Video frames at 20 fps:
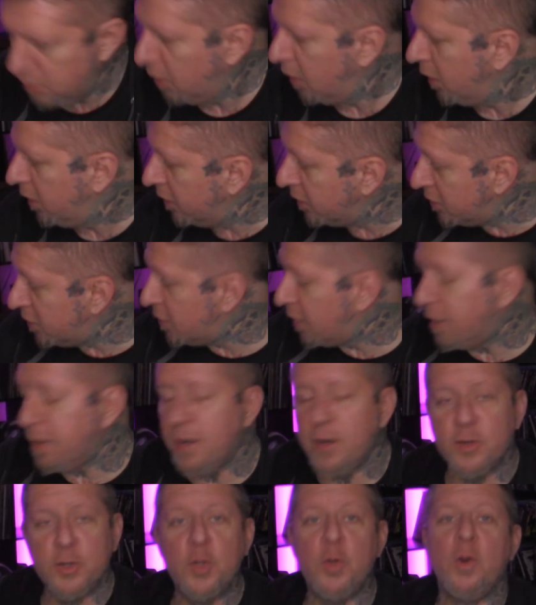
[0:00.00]
This is a...
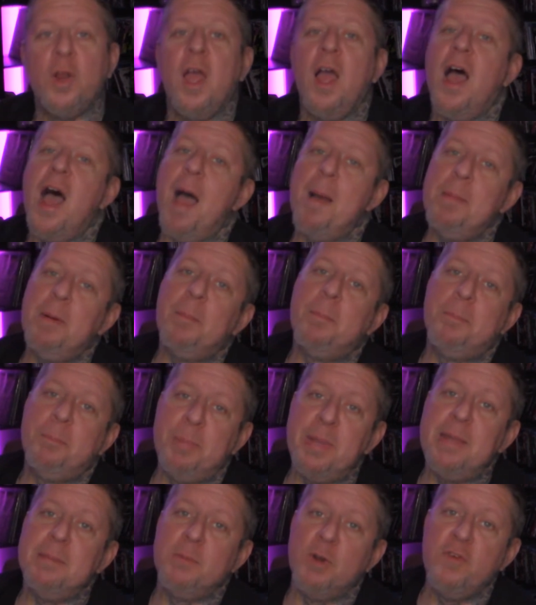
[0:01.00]
Dude, I'm a
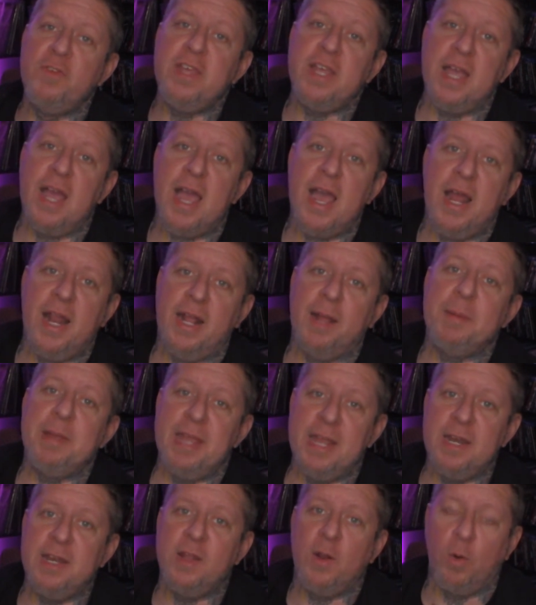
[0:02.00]
B-movie guy. Like, I'm an
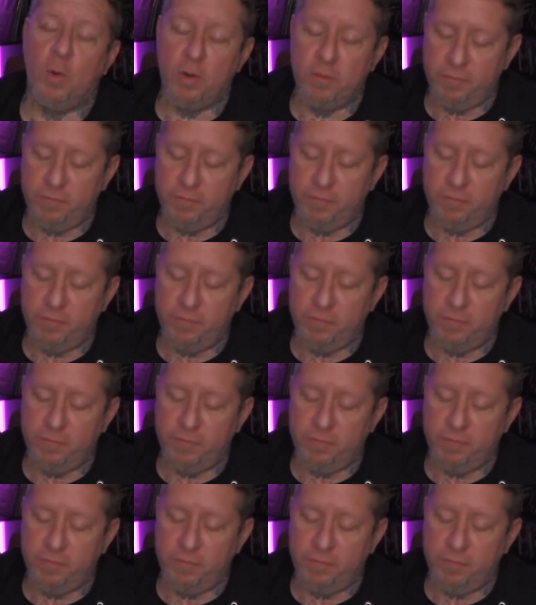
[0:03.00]
indie horror